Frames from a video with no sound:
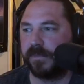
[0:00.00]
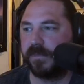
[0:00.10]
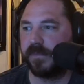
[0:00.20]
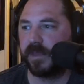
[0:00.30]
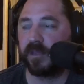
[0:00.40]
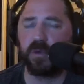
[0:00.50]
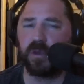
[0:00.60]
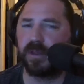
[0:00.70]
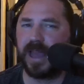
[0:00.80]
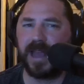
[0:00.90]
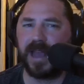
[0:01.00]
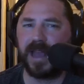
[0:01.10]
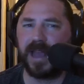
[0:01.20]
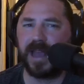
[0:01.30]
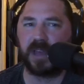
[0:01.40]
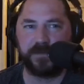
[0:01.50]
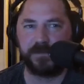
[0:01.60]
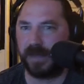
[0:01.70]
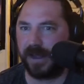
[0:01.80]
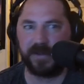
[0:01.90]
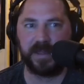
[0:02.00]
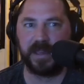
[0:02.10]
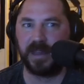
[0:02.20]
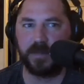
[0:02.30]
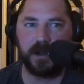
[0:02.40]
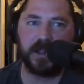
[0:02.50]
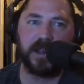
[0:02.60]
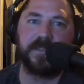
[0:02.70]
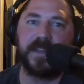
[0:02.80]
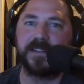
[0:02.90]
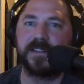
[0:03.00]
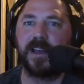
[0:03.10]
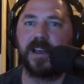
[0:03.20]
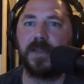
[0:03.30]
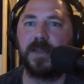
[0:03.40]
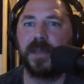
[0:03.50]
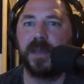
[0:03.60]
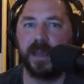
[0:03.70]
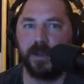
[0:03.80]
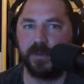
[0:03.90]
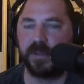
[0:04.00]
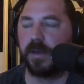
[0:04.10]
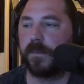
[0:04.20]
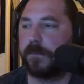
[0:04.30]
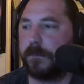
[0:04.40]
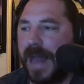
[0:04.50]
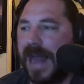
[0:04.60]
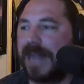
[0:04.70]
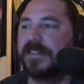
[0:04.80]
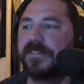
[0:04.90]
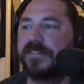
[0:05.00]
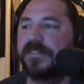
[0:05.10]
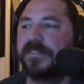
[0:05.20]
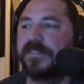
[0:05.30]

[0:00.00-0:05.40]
social landscape of everything in America at that time, it was a massive social